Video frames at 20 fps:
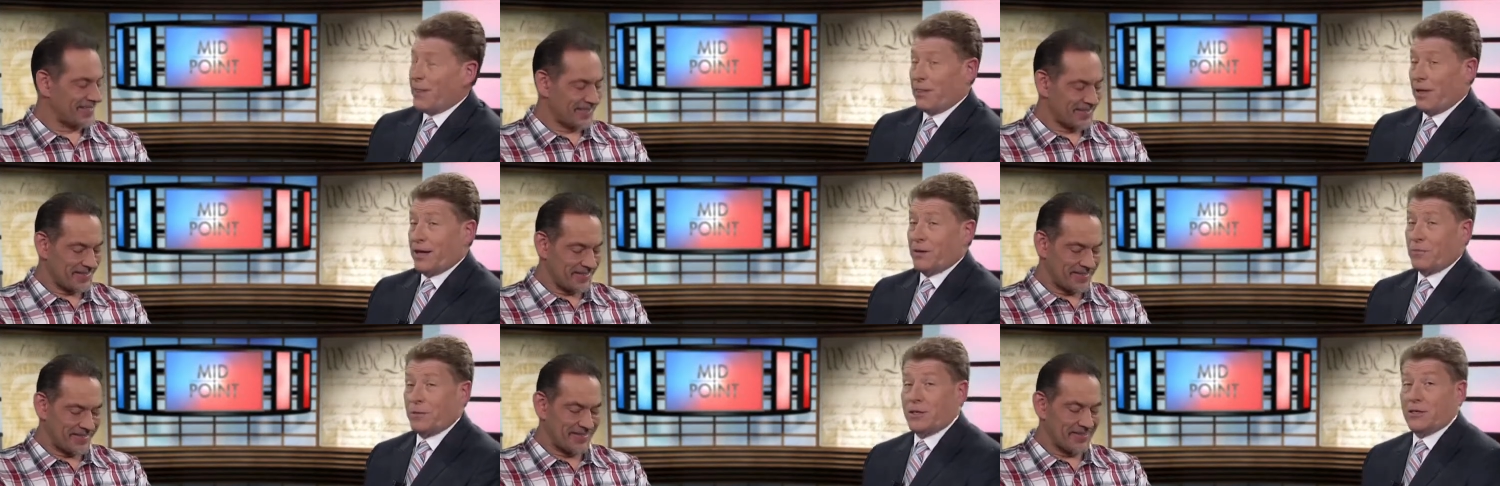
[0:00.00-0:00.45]

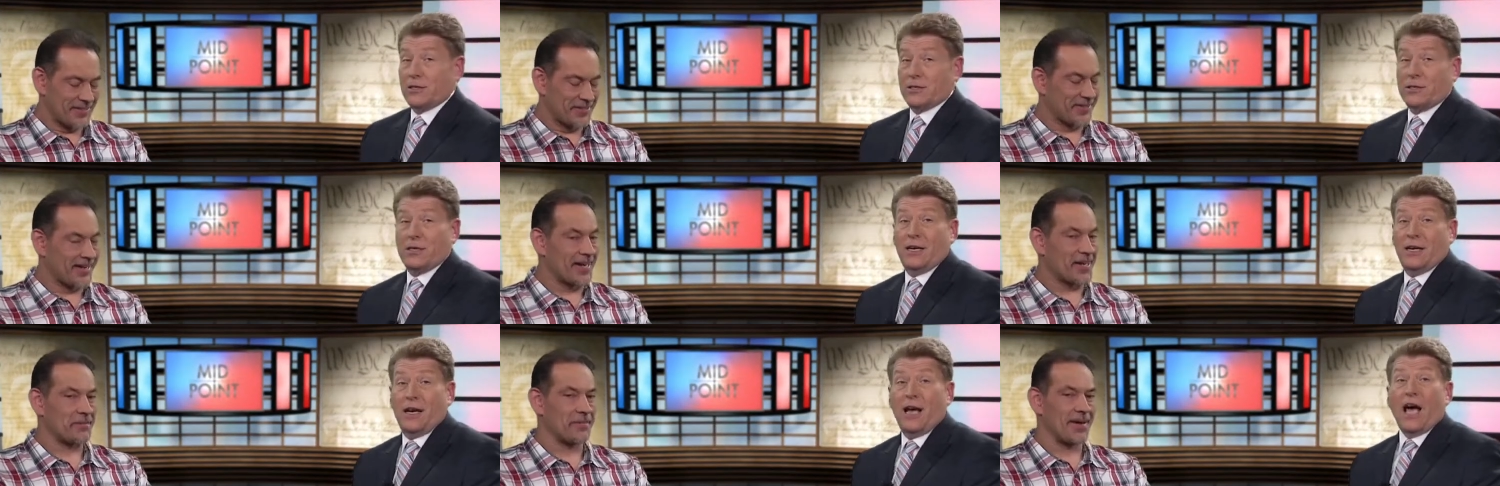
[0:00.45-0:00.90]
Speaker 1: that
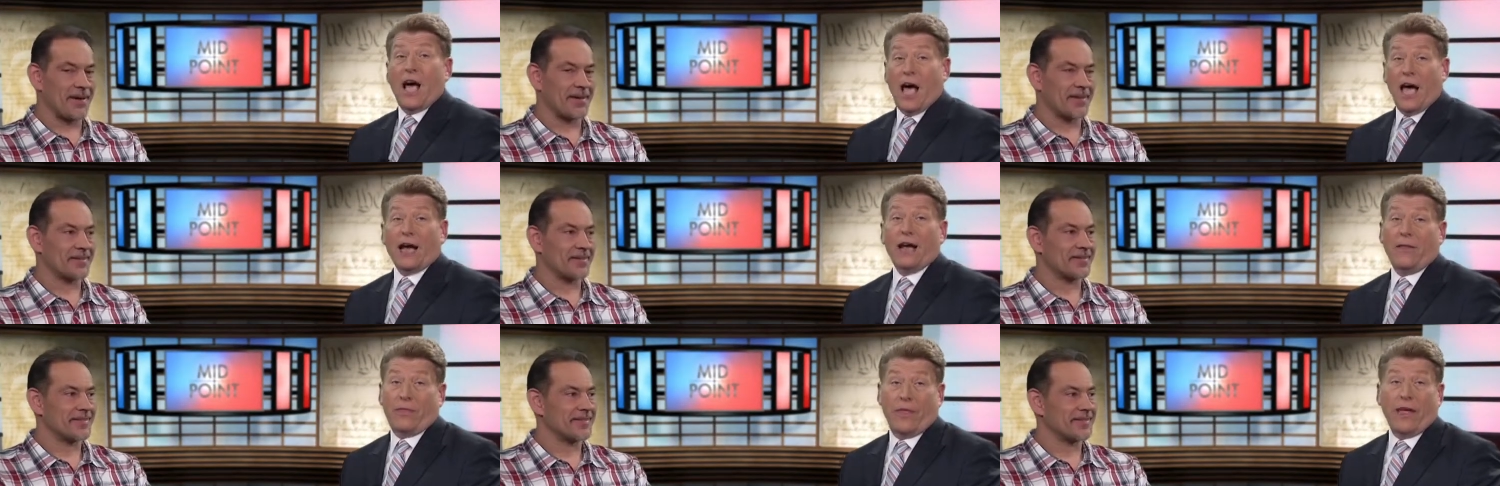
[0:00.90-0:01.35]
because no
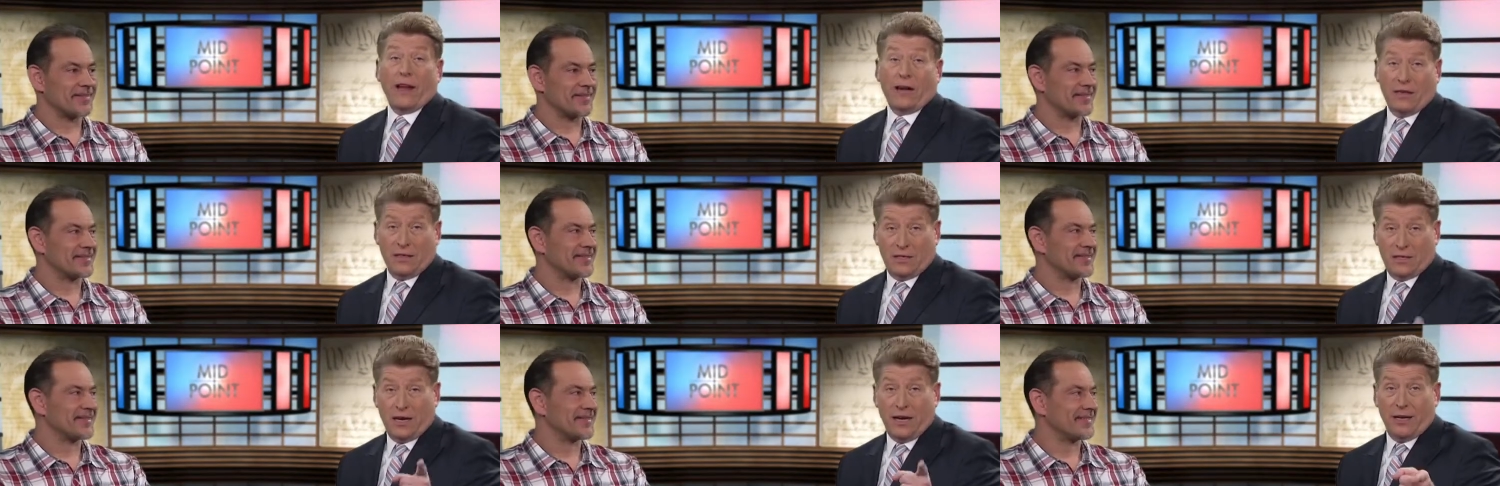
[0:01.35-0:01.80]
I got that
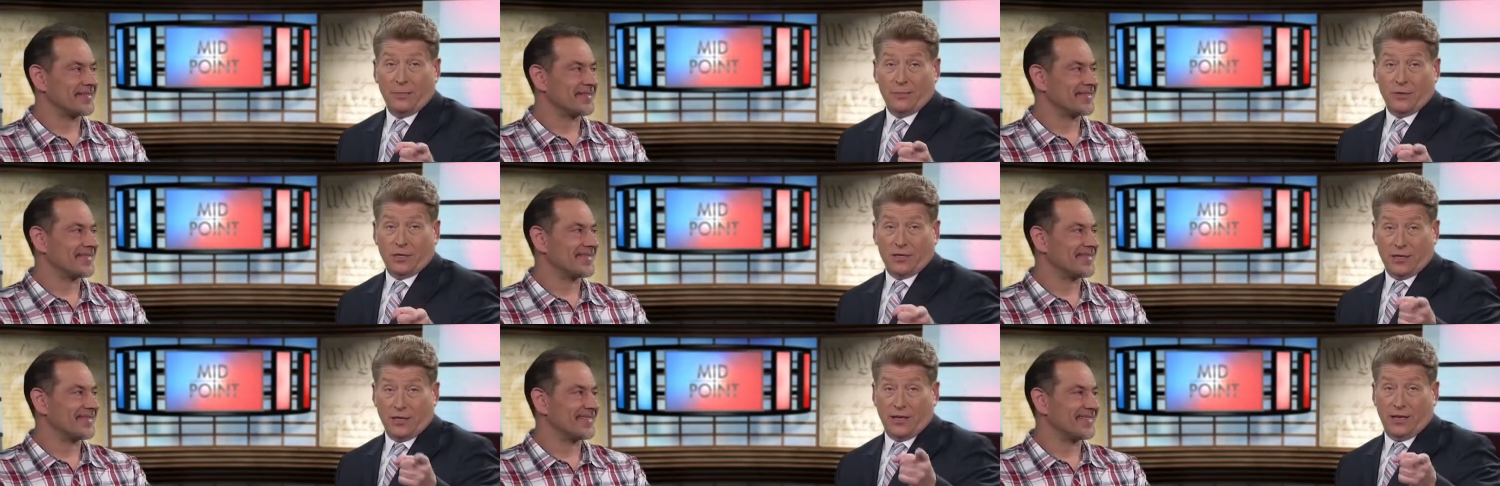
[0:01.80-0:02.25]
on tape,
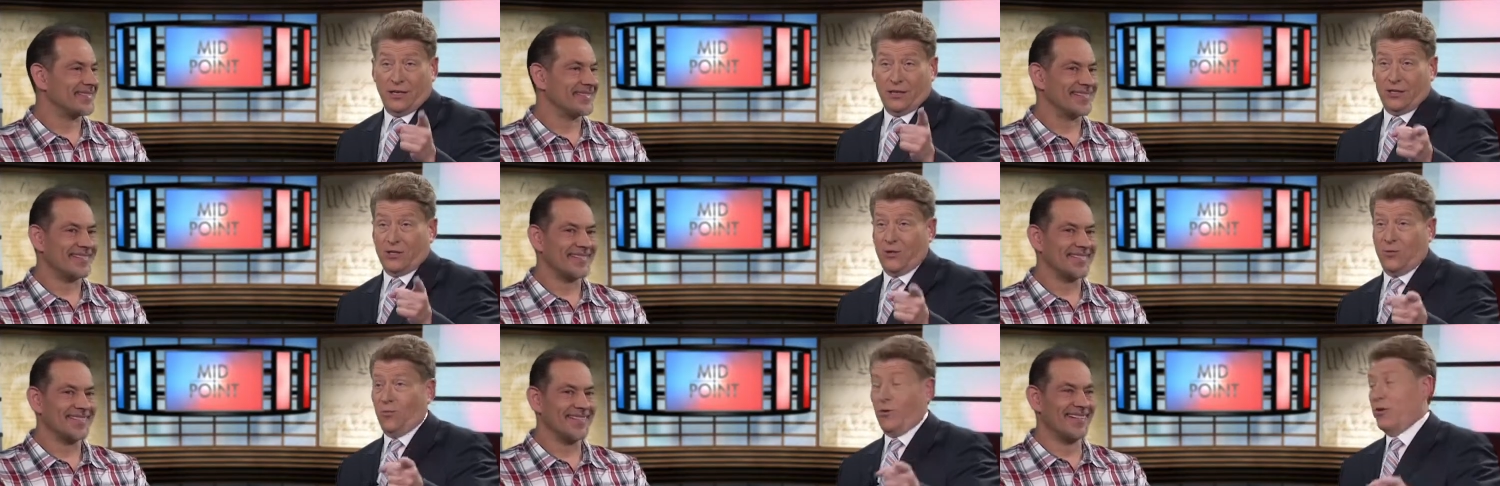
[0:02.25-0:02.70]
just in
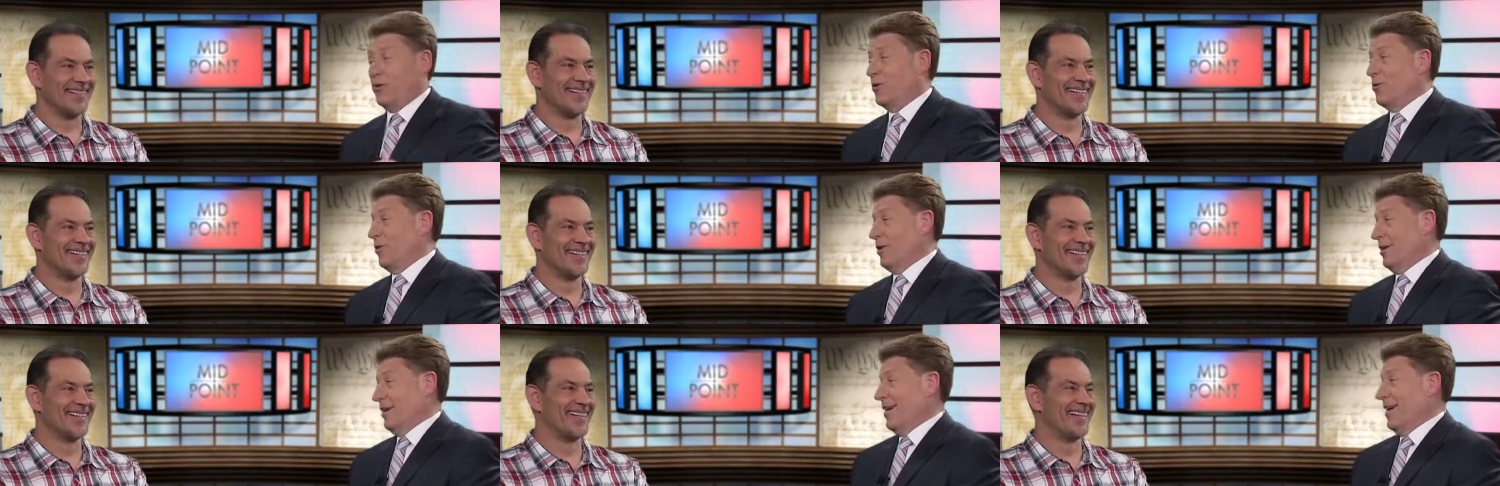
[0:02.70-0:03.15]
case you're
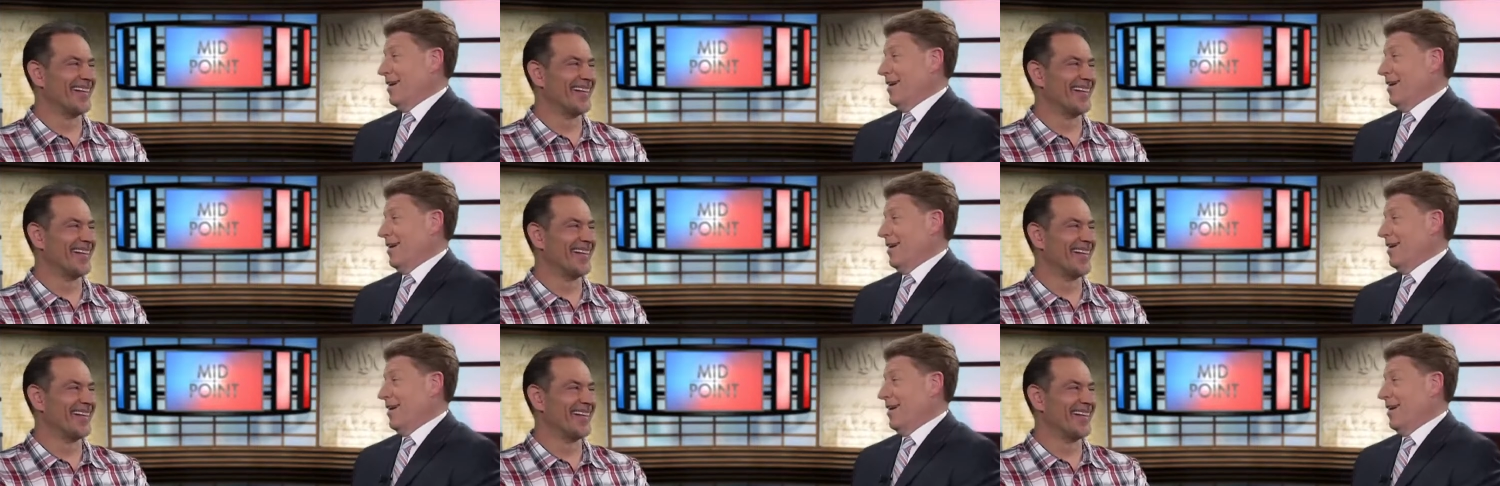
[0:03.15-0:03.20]
wondering. Now,